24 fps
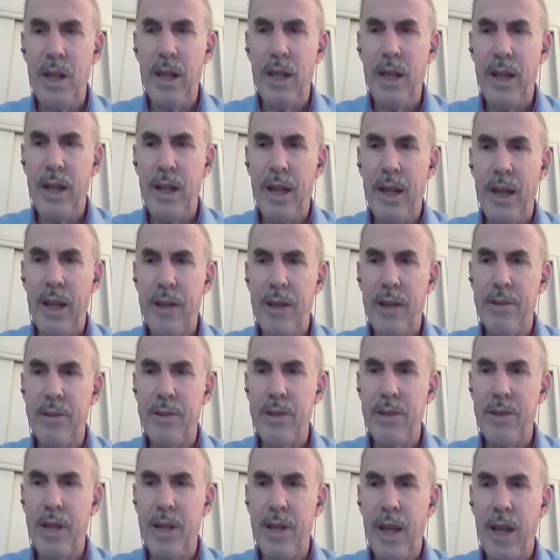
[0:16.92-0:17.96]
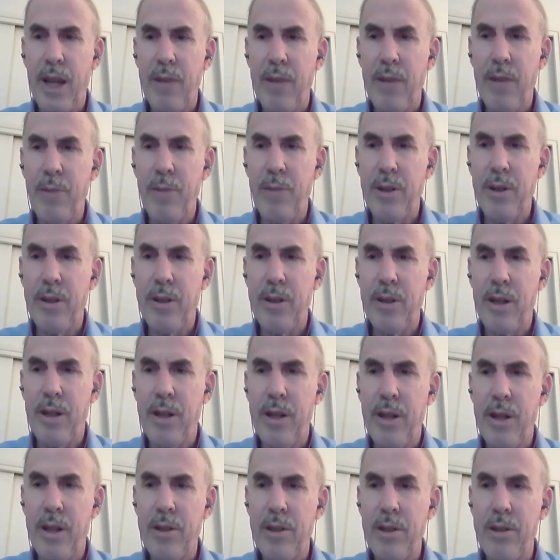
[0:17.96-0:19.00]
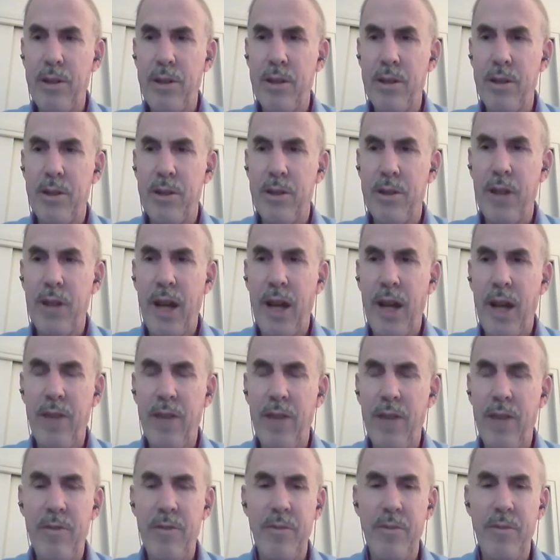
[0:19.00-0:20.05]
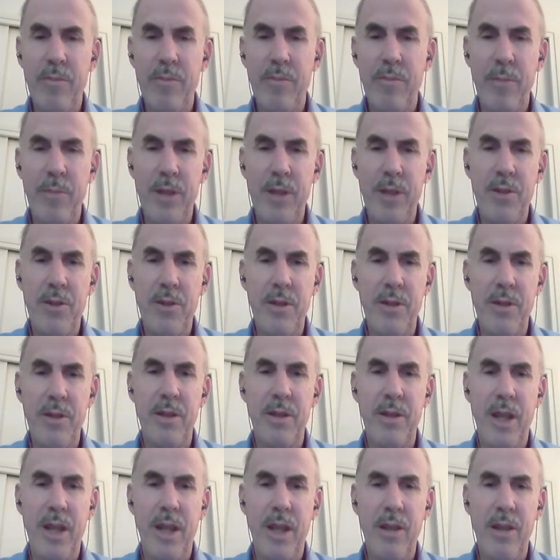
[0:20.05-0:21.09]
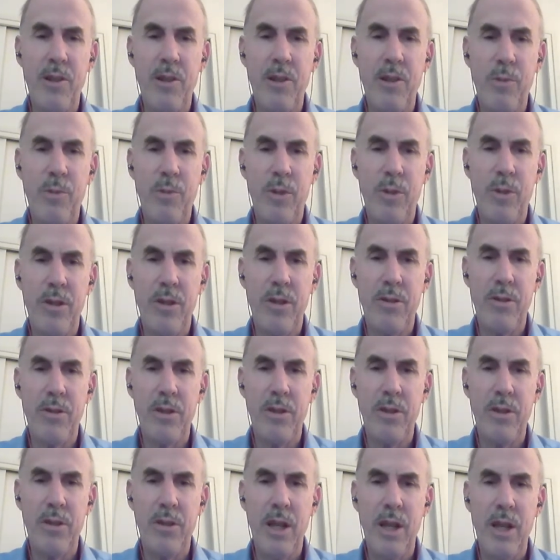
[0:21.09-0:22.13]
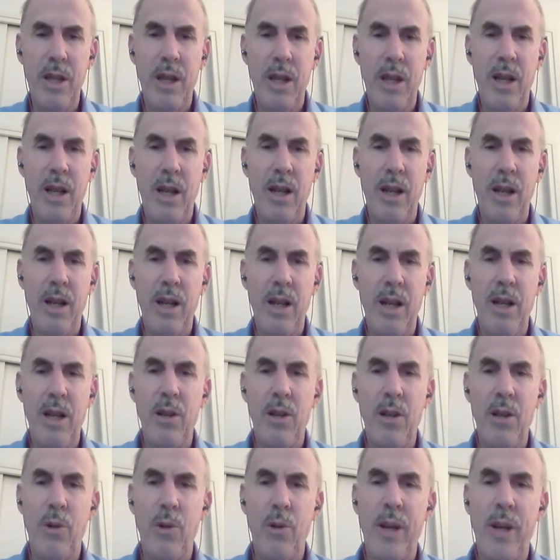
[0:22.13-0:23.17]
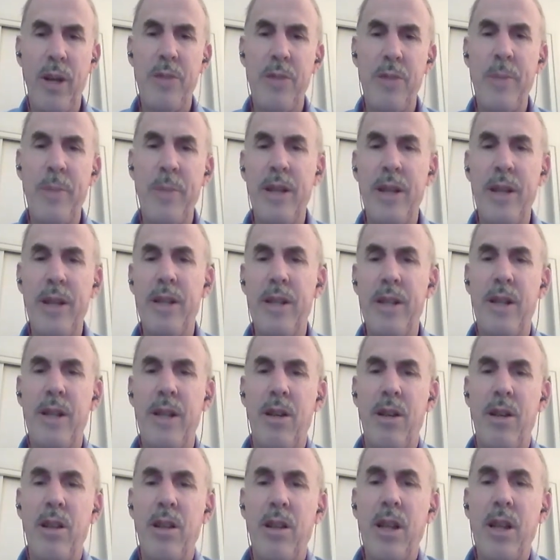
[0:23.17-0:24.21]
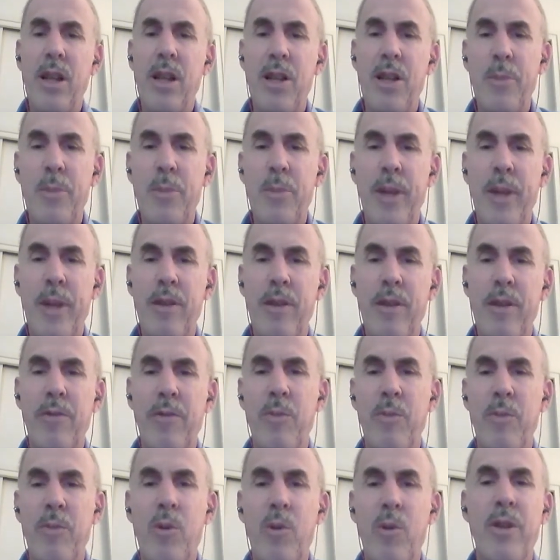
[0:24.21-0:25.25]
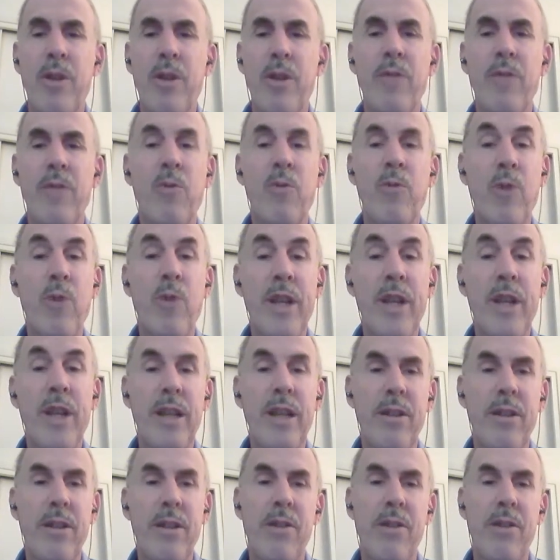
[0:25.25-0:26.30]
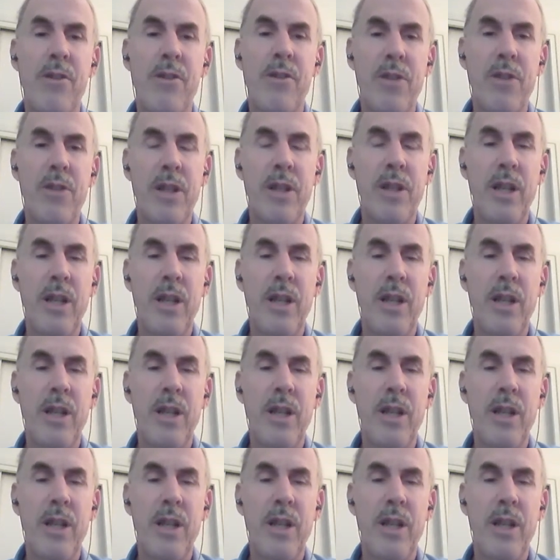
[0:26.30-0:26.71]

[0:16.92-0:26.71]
And today we're honored to have Ms. Dana Schwartz, who has been a Holocaust speaker for more than 40 years.